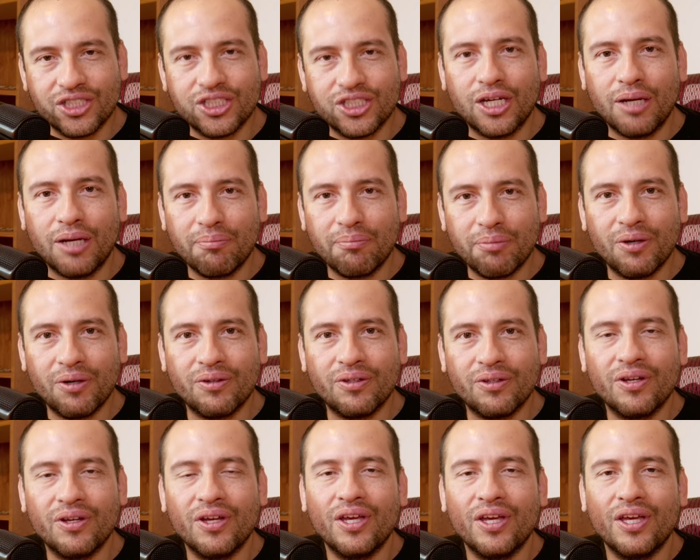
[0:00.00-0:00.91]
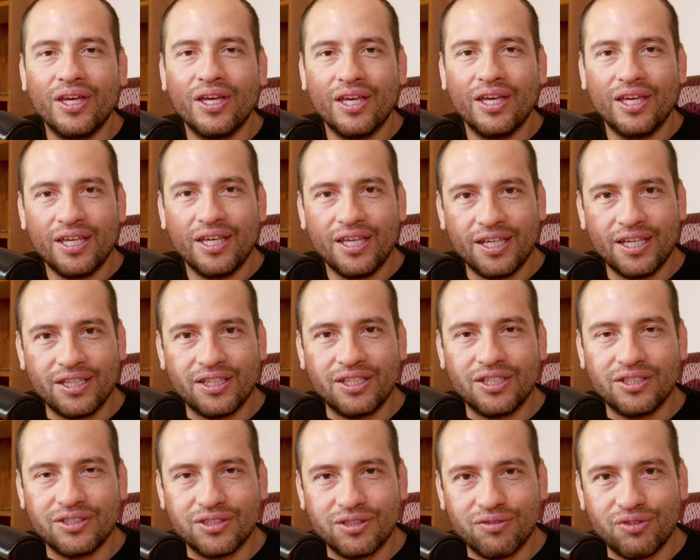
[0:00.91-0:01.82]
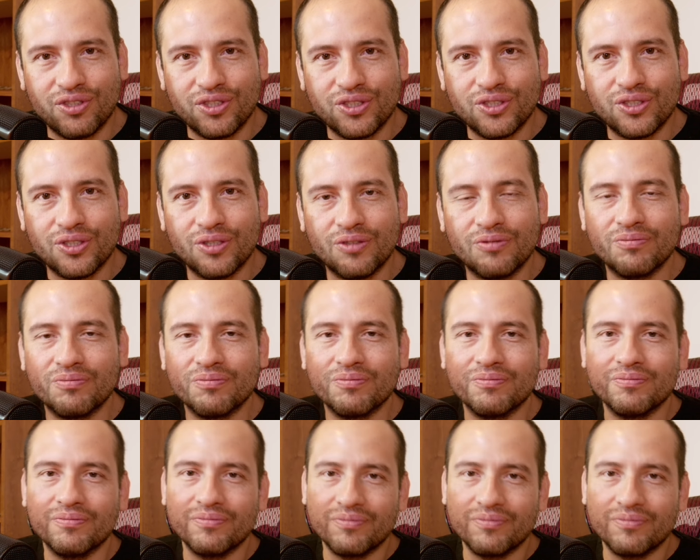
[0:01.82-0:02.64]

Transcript: champion in this division.